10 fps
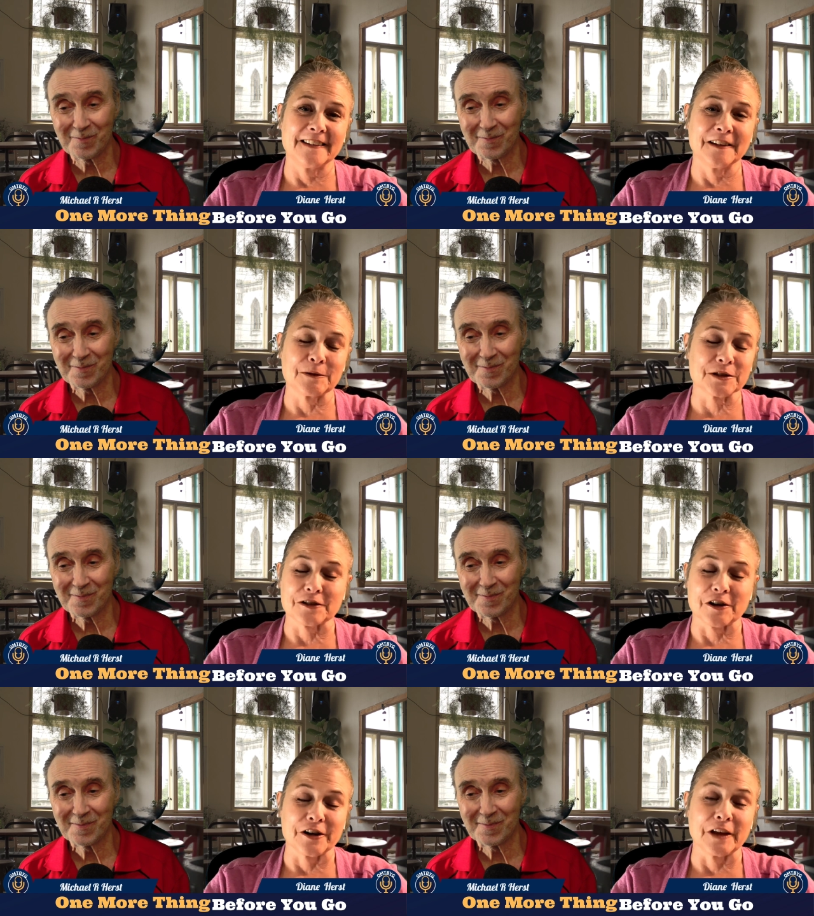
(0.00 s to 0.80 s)
Speaker 1: I'm
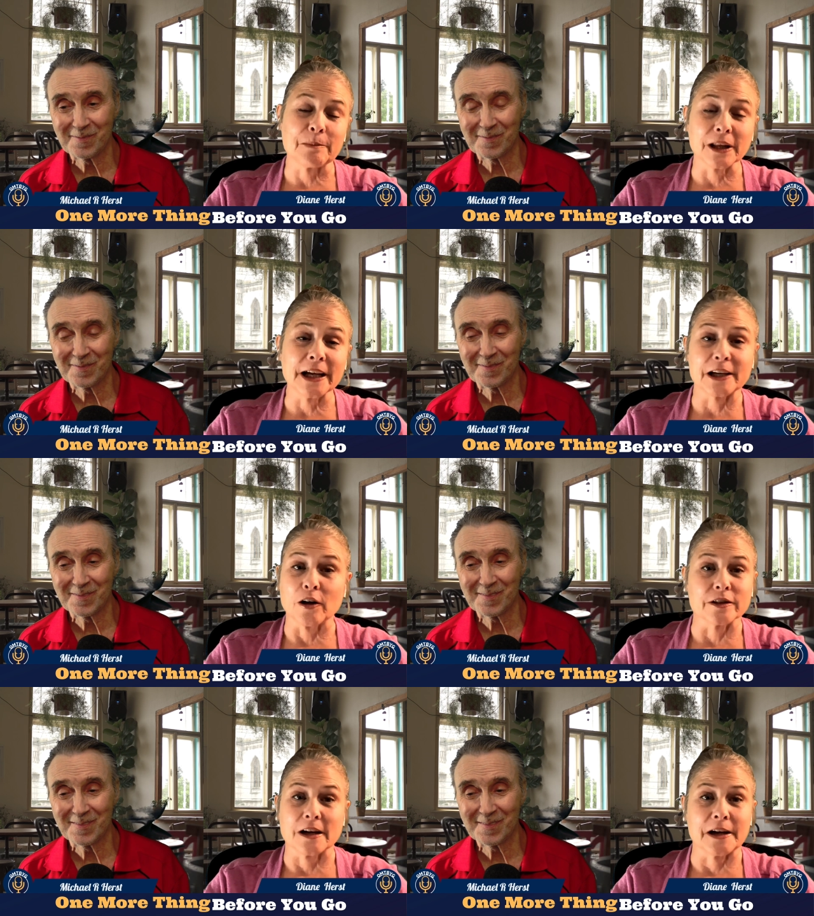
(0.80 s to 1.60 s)
sorry. They
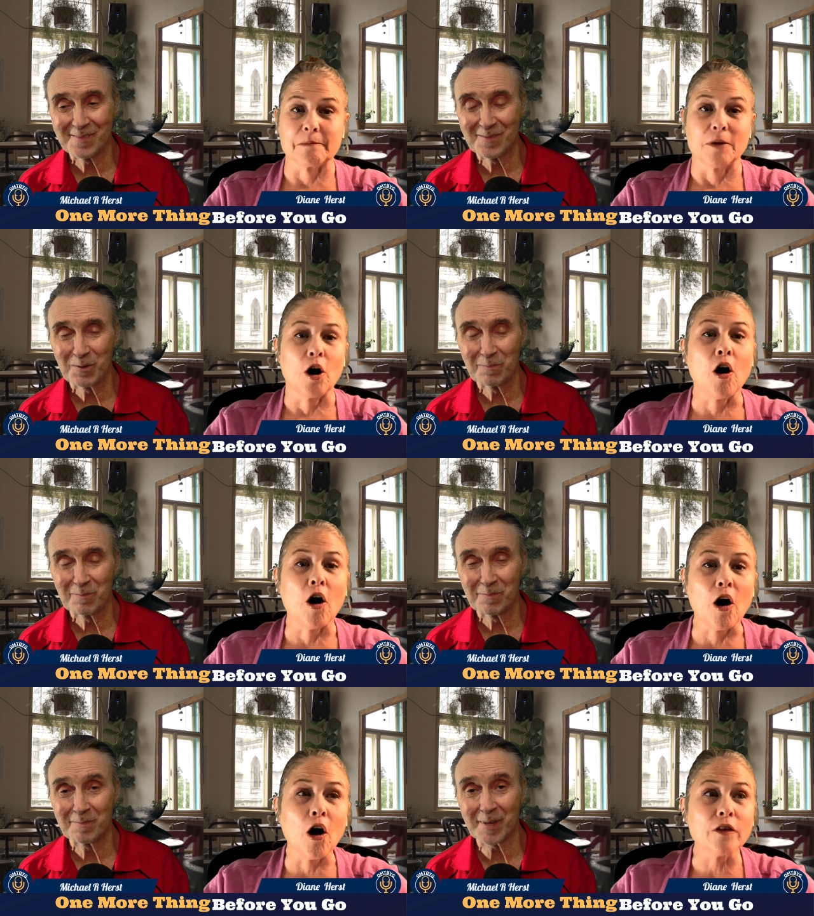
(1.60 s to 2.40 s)
play it all the time.
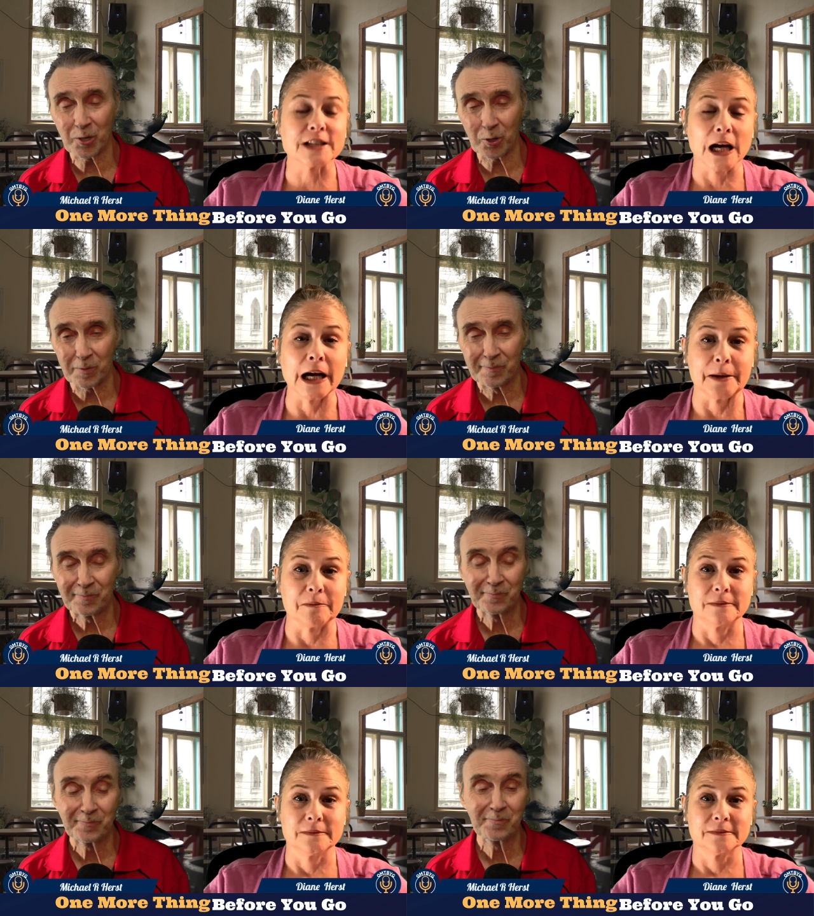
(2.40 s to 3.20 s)
They all do. the
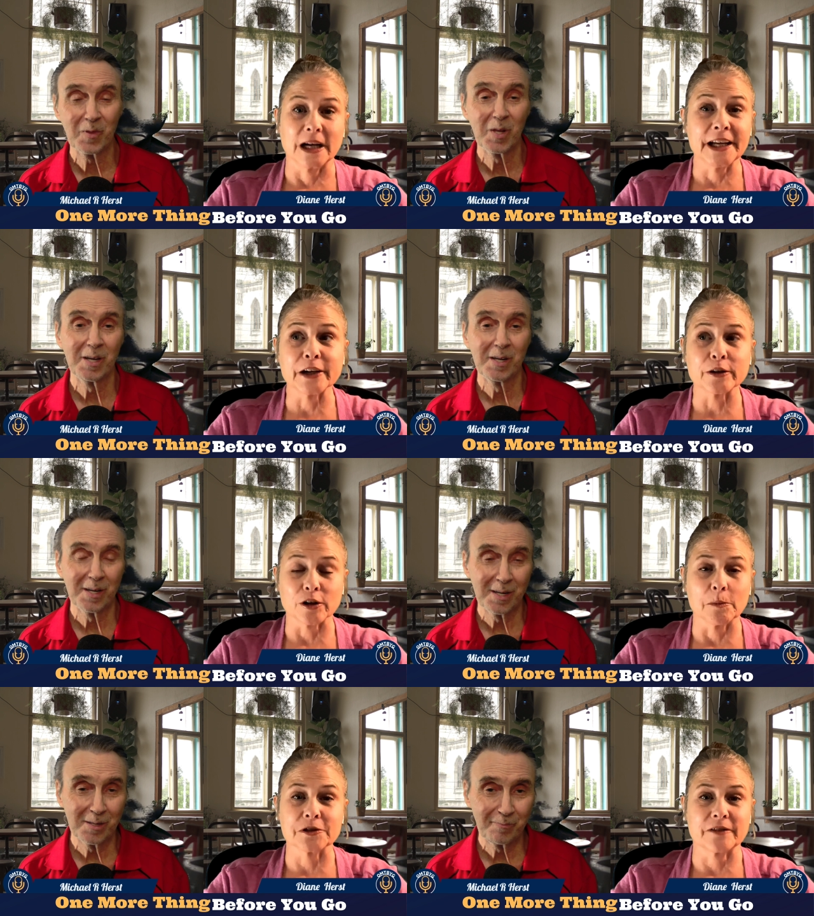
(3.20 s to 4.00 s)
time. I
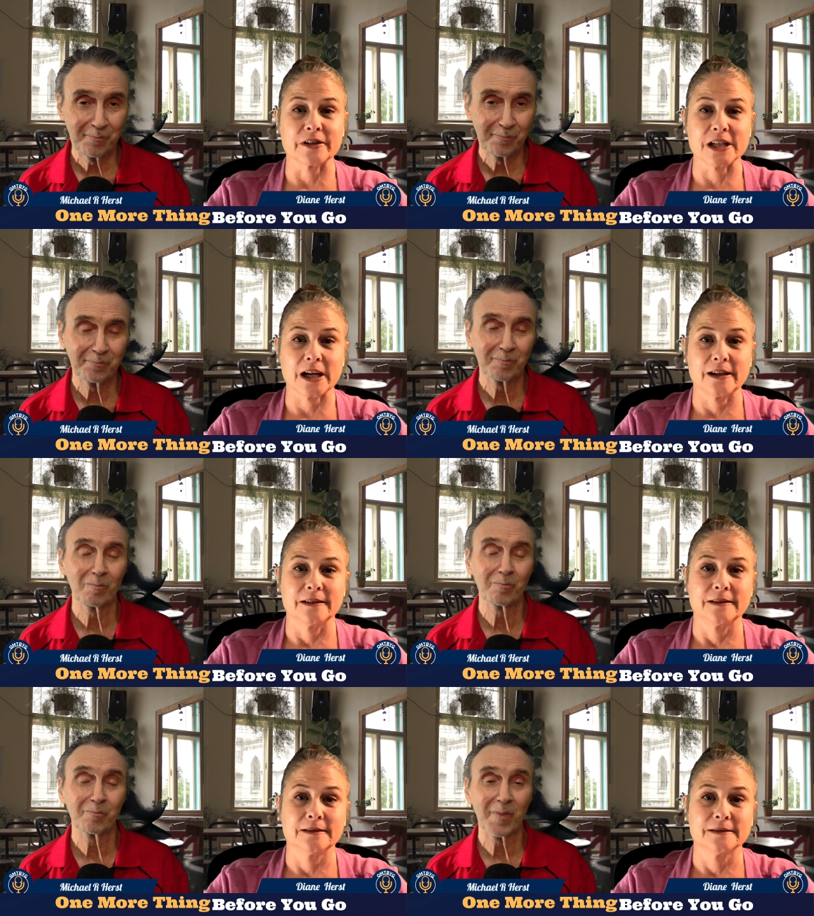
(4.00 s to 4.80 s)
hear it almost every
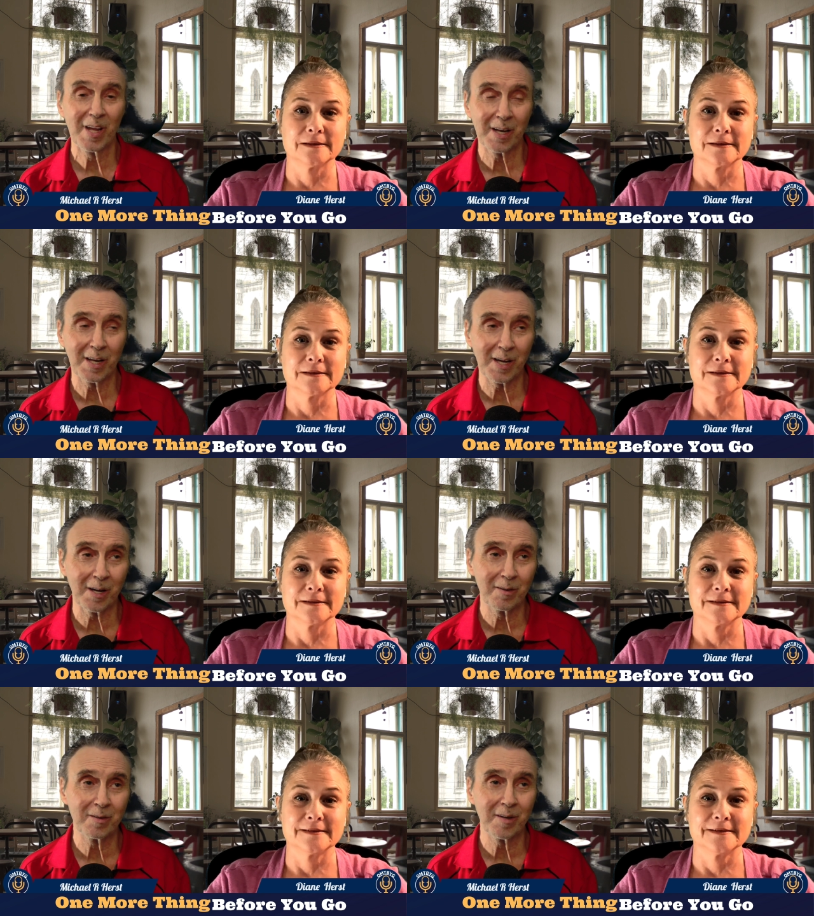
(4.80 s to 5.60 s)
day.
Speaker 2: And
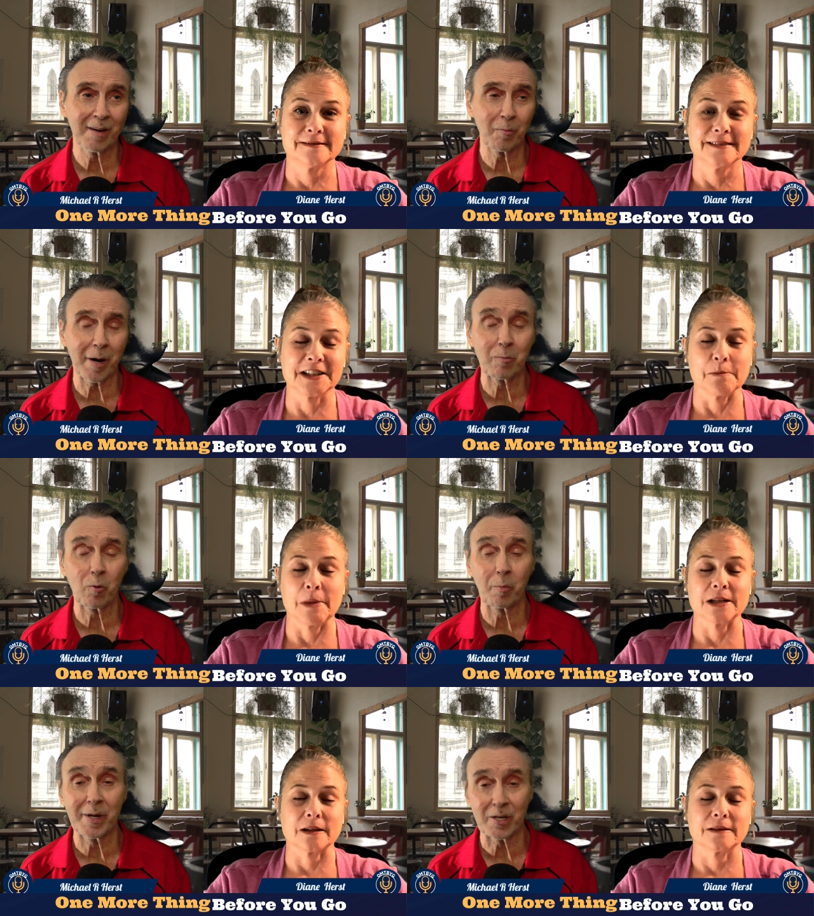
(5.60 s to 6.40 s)
uh, everybody will
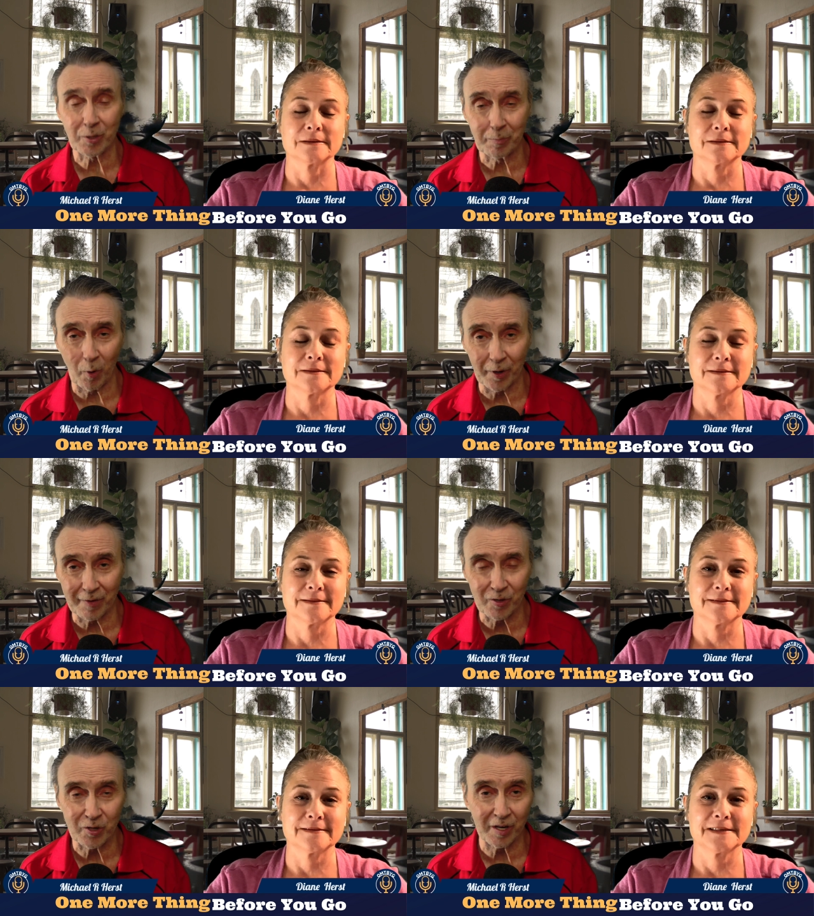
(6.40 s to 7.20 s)
it's be amazing. disappointed
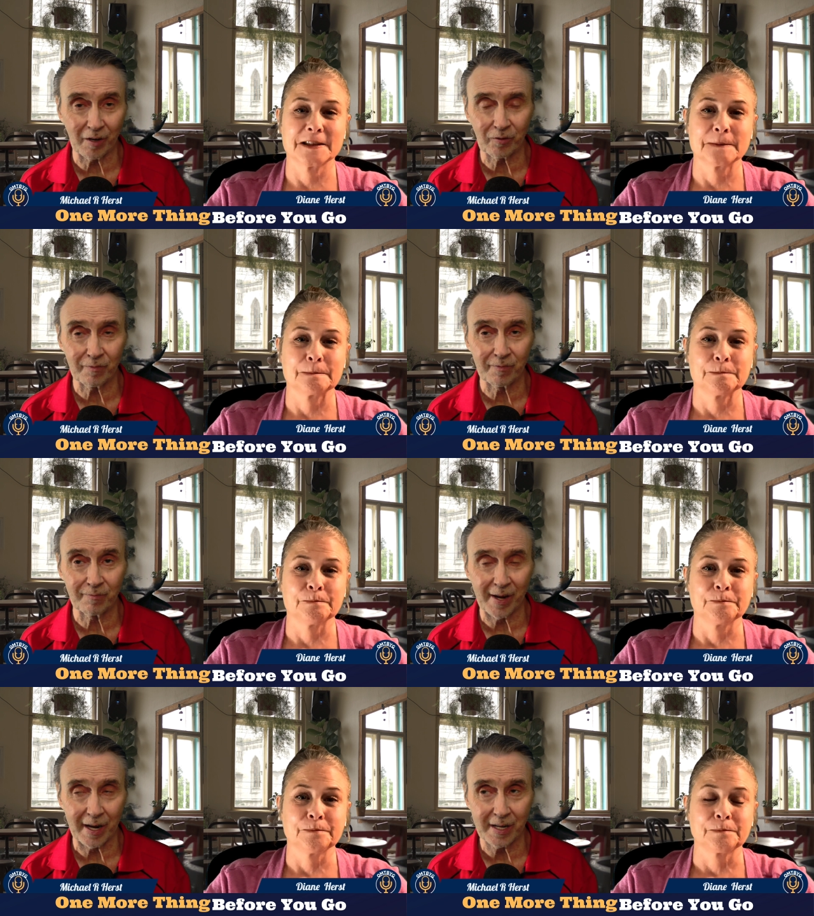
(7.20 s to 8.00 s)
if you're Judd Nelson
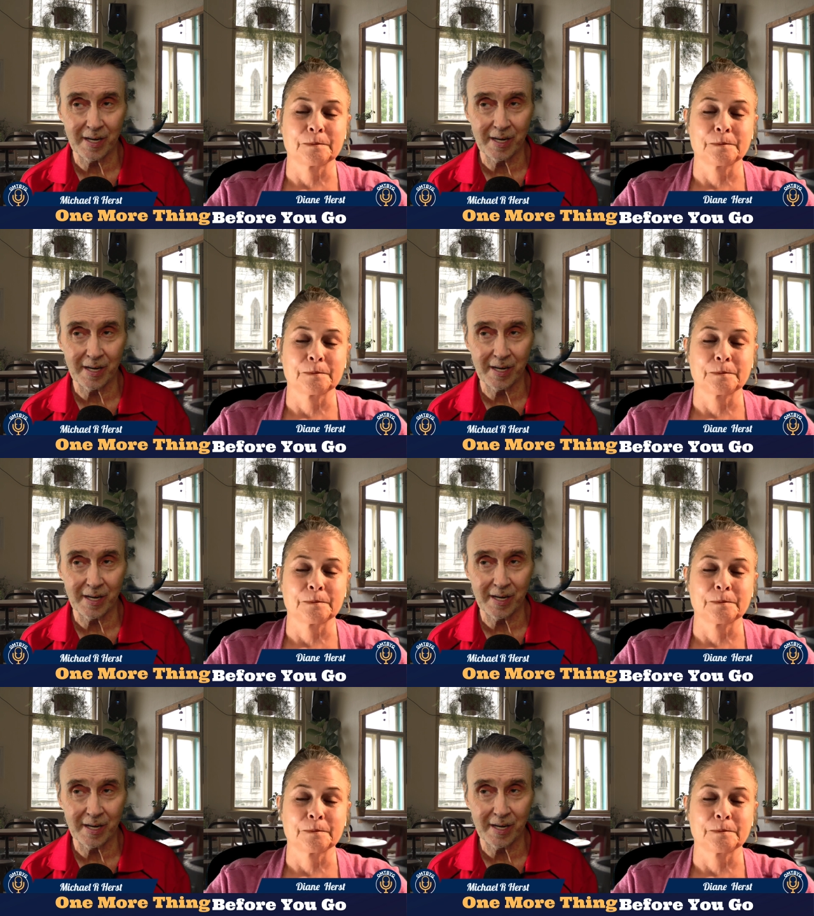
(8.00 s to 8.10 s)
fan. He